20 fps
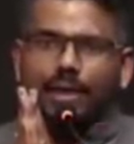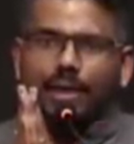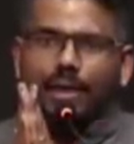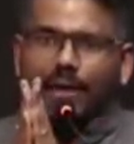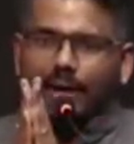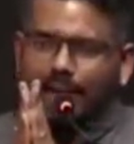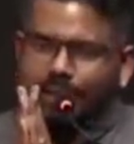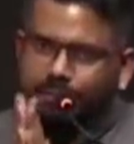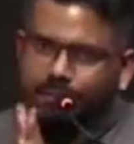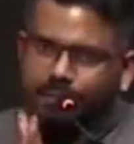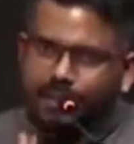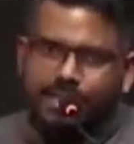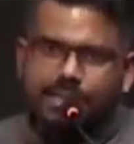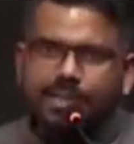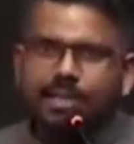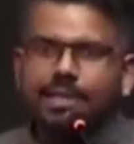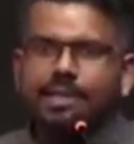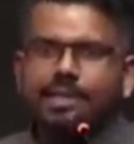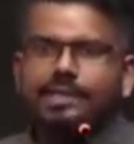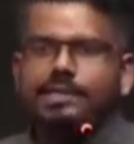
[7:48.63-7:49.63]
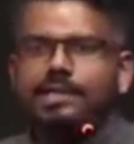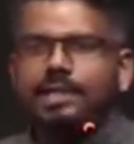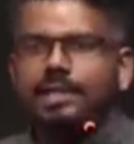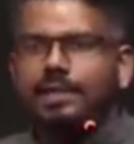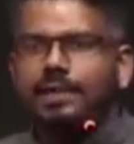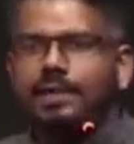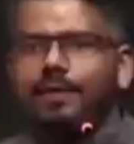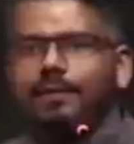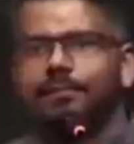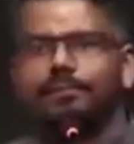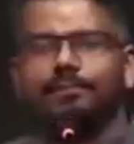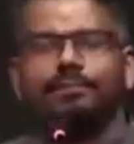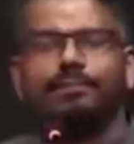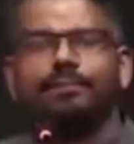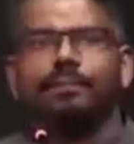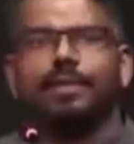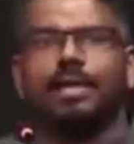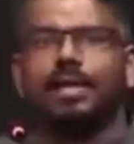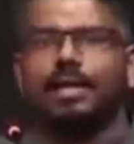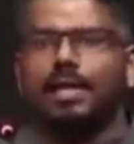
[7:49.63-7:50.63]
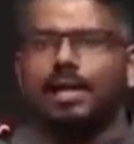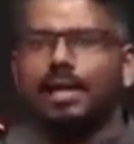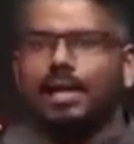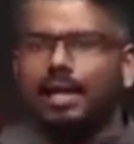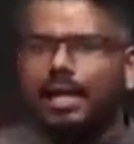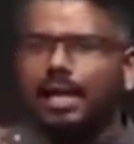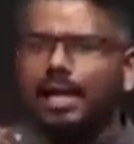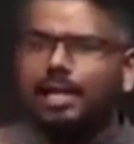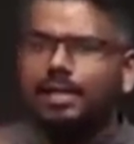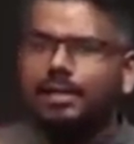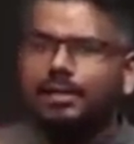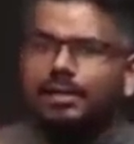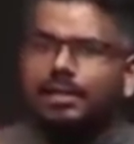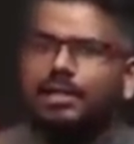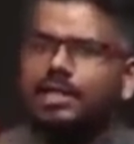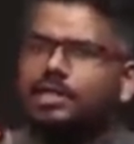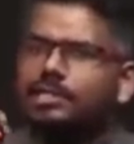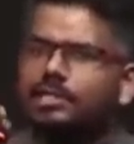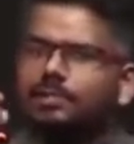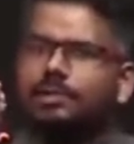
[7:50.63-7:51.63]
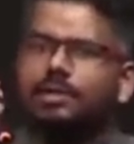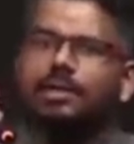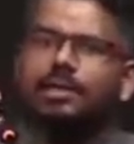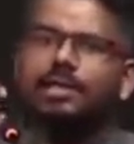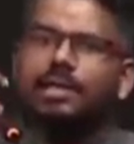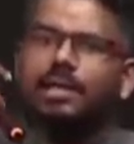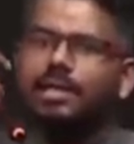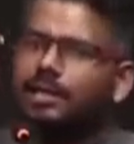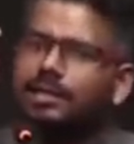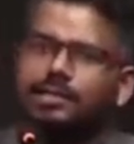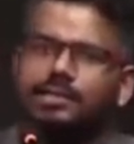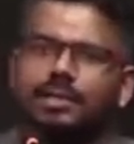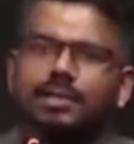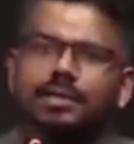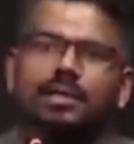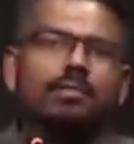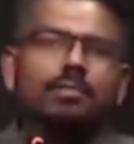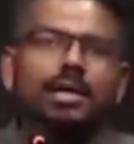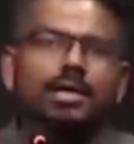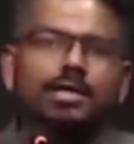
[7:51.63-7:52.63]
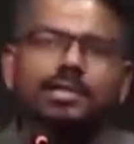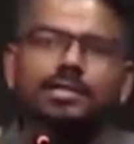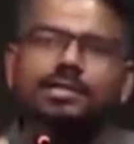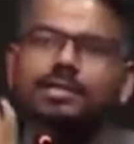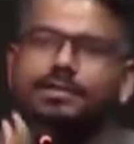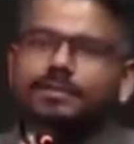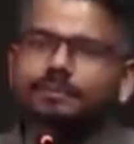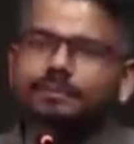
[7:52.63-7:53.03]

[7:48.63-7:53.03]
I am basically saying identity is merely an external marker.